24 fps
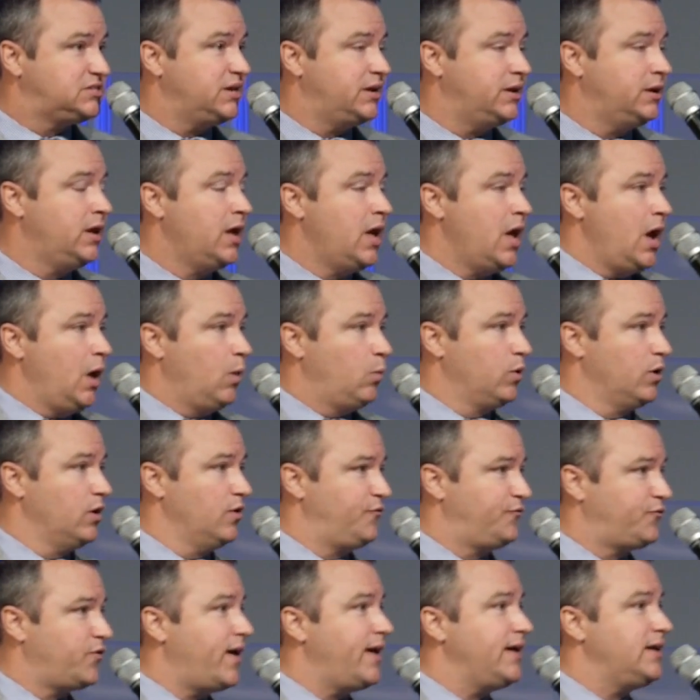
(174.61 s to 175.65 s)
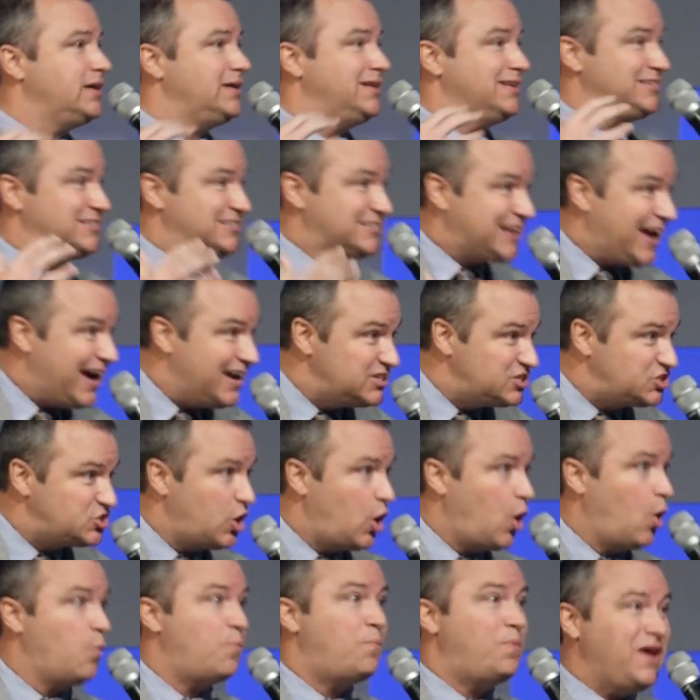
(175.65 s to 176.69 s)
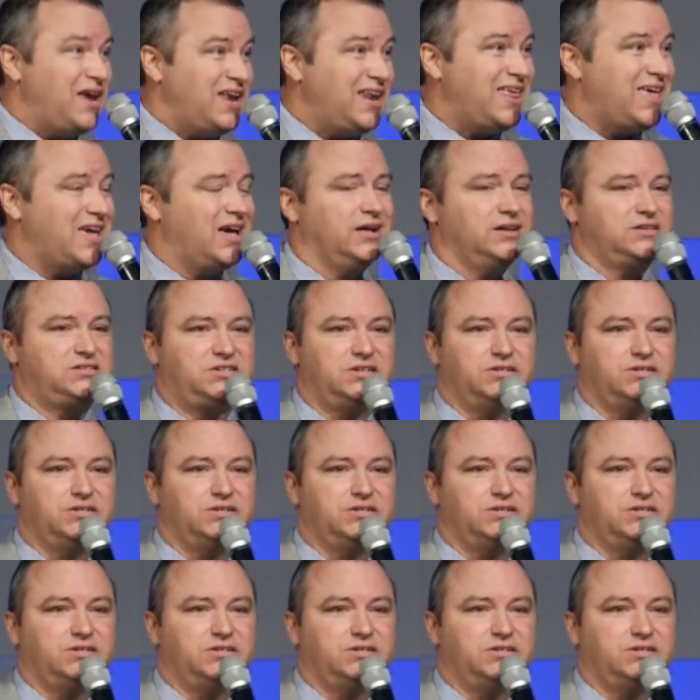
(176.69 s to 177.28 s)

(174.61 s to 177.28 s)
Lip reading: and we're afraid to discuss obedience,